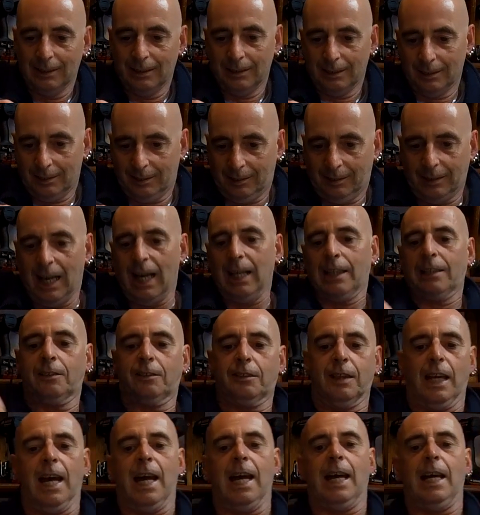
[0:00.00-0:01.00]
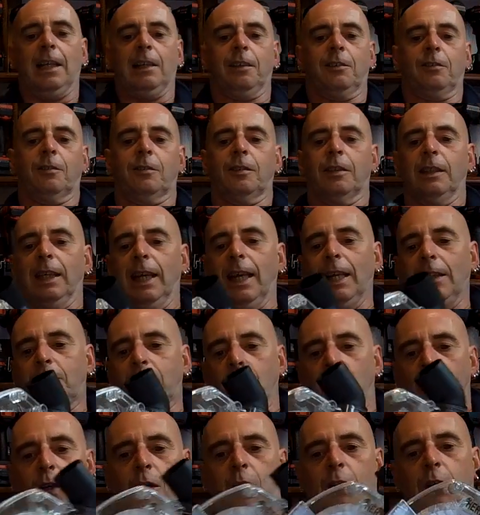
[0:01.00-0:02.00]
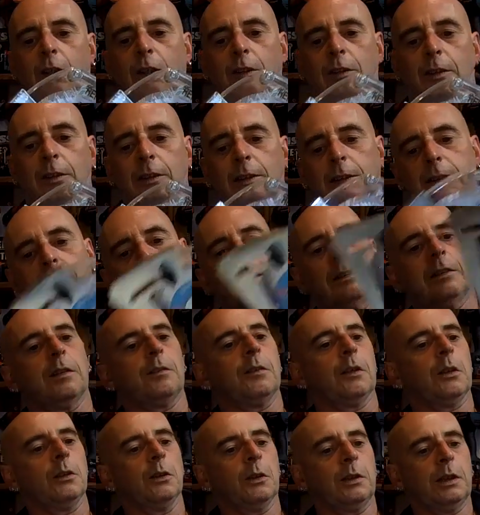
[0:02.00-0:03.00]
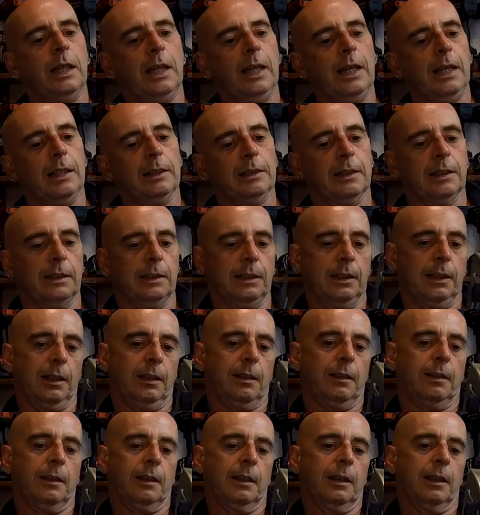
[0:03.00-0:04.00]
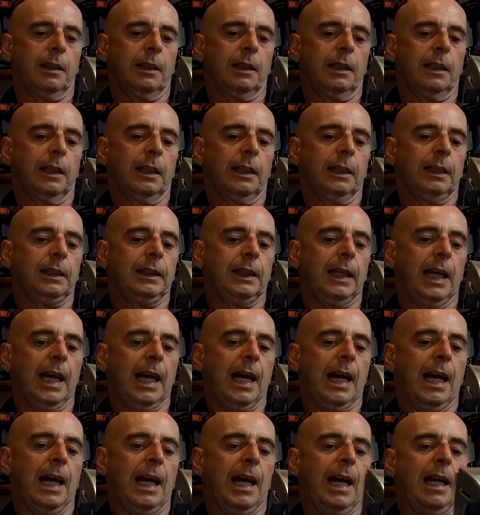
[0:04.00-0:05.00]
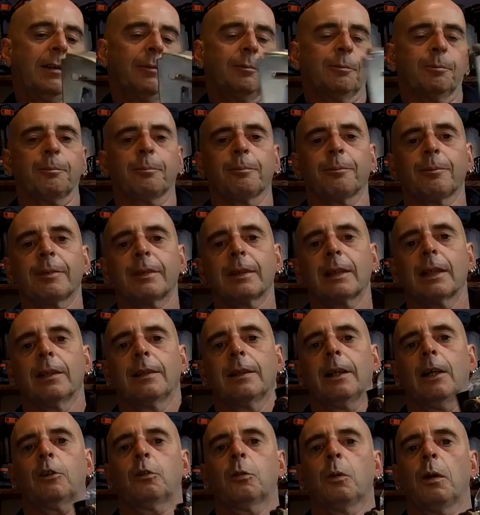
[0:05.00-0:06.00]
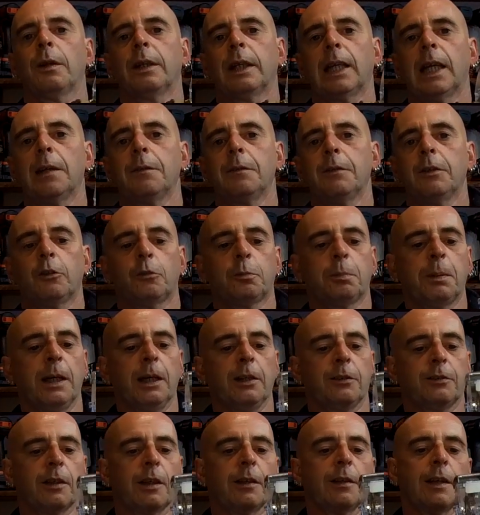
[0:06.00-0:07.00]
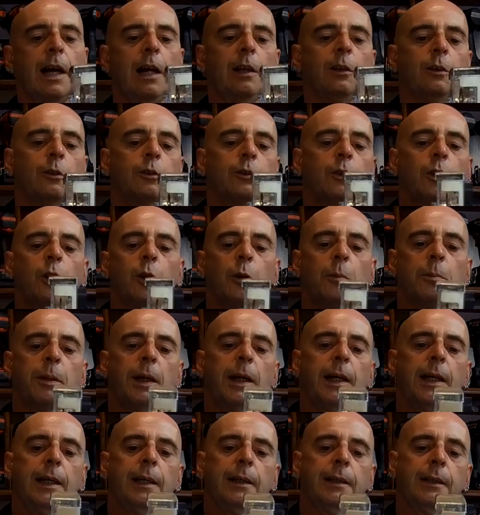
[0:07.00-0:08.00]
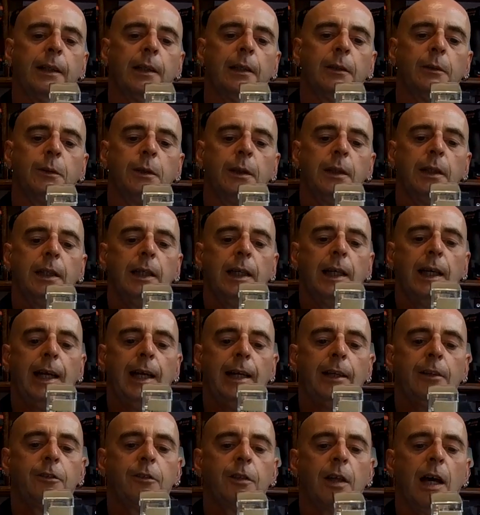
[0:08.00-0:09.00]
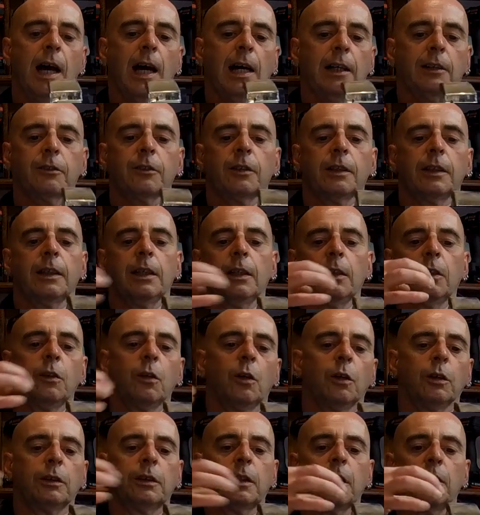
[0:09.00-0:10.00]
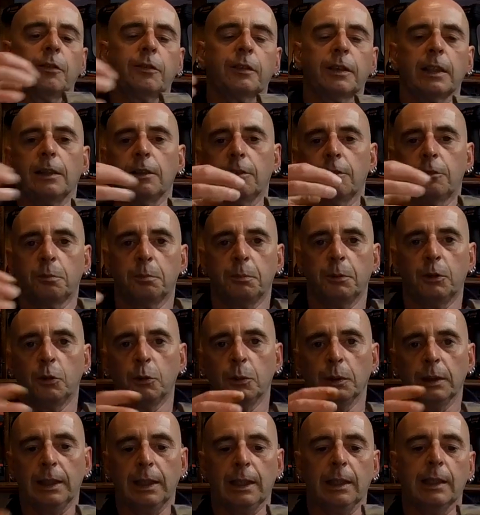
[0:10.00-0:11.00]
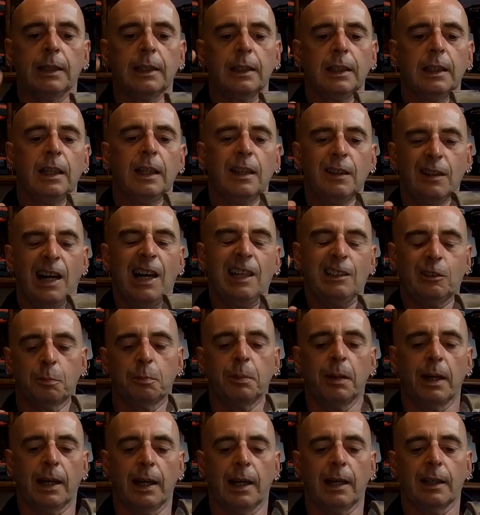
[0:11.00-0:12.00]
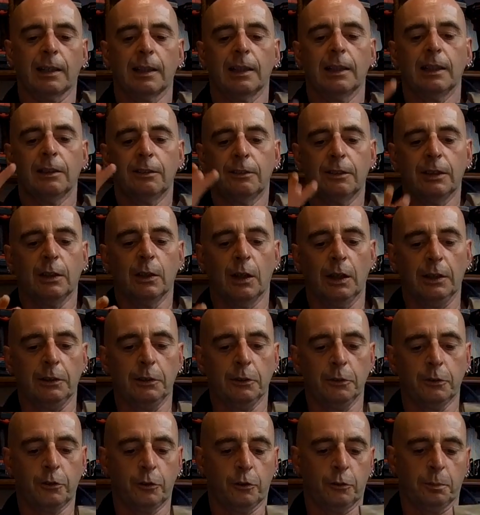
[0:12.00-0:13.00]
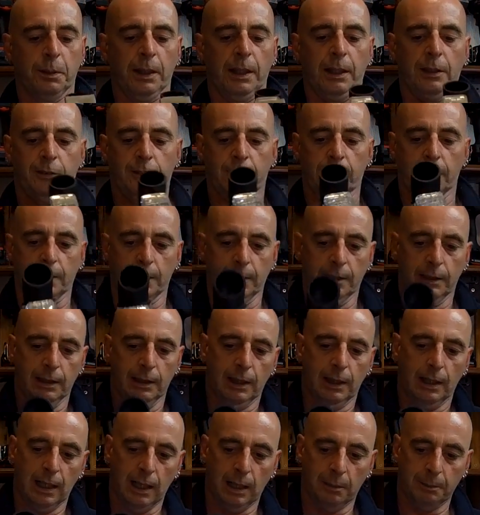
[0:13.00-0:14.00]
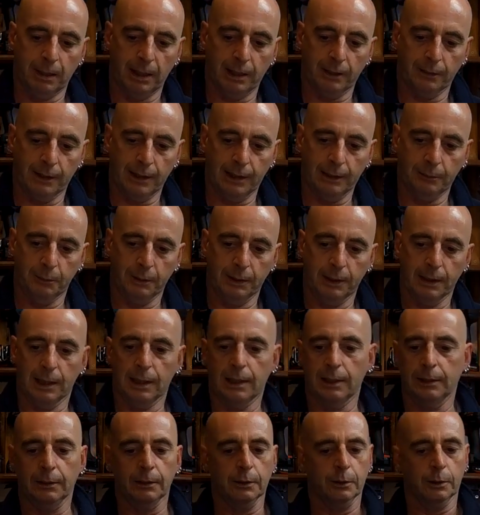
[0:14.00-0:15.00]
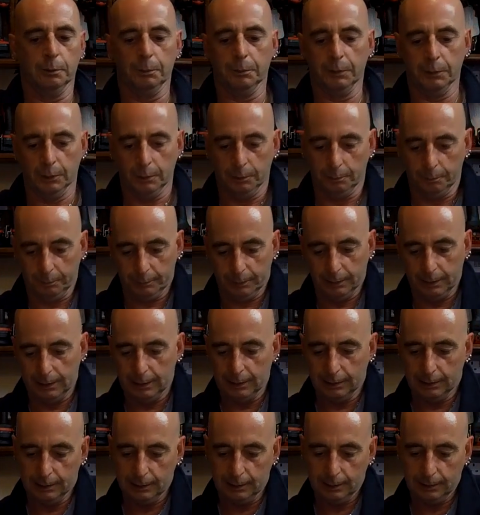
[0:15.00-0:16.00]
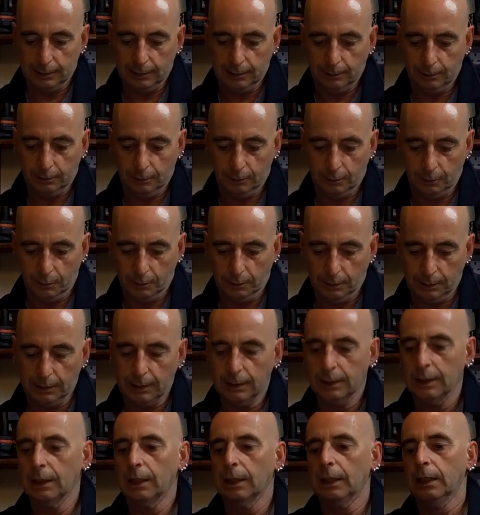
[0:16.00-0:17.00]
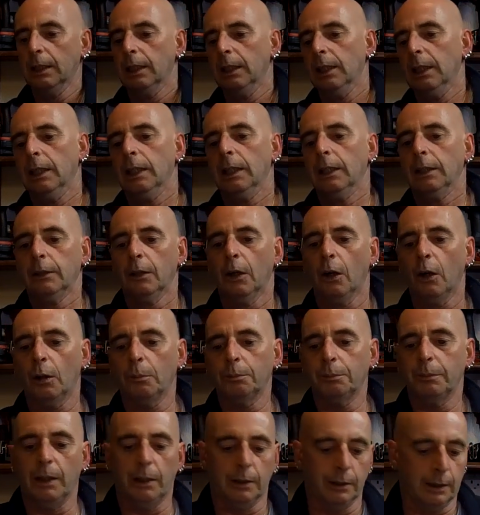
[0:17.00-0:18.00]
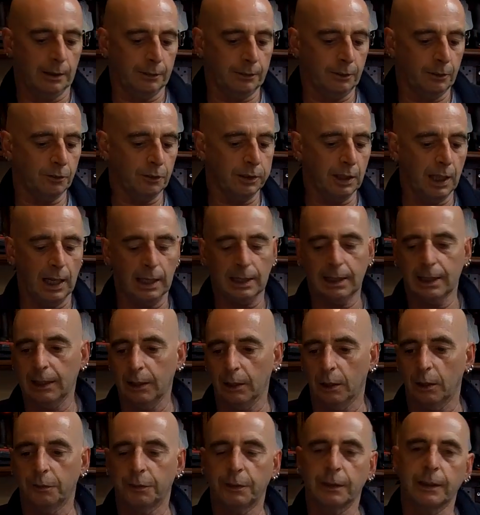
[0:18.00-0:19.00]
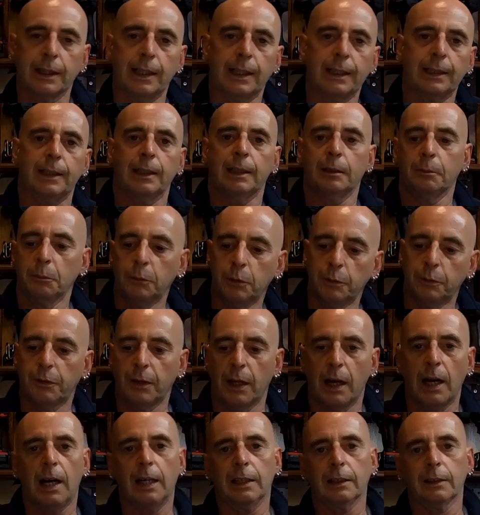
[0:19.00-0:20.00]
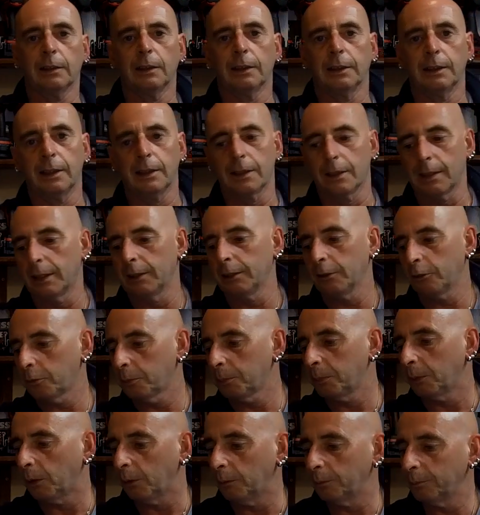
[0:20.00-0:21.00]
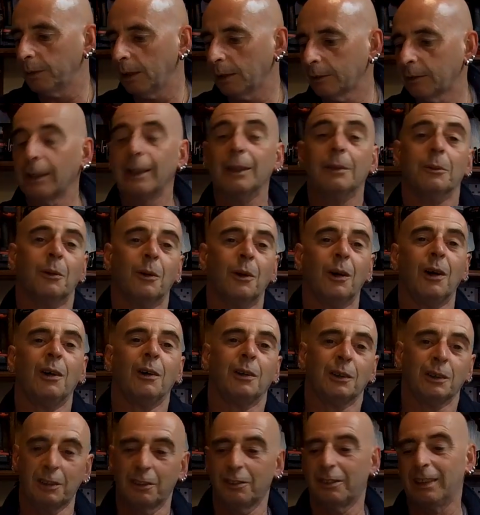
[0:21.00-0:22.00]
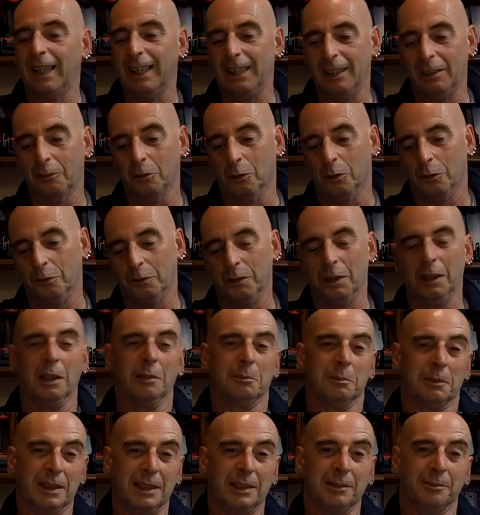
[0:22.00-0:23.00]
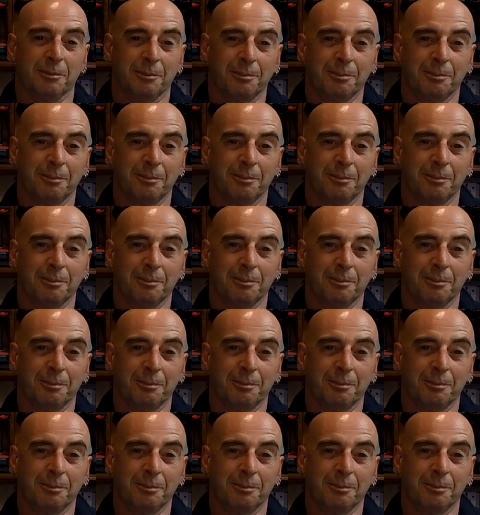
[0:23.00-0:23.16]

Success! It's on! Let's have a look at it underneath. Yeah, that's why they gave us the spacer. That looks a lot better now. It's actually got distance between it. That's better. So you got to use the spacer. Am I right with the hand? No, I'm not. Can I turn this all of it? No, now I'm going to have to slacken it off again and move the handle into the right spot. I'll tell you what, I'll just do this off camera.